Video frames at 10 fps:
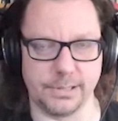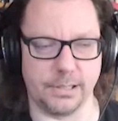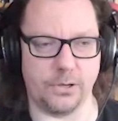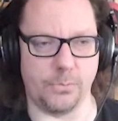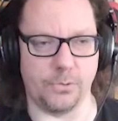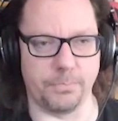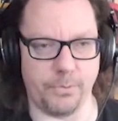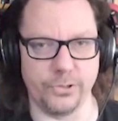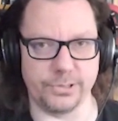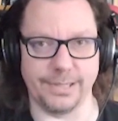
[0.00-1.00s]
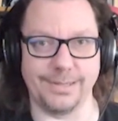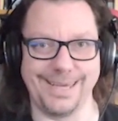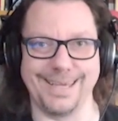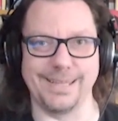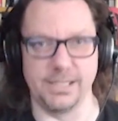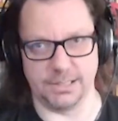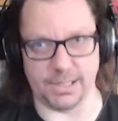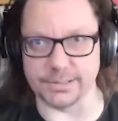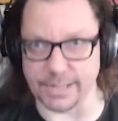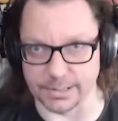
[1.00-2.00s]
the common points, and they can
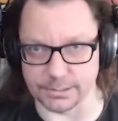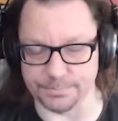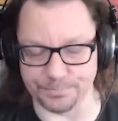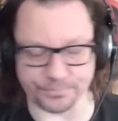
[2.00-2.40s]
discuss things.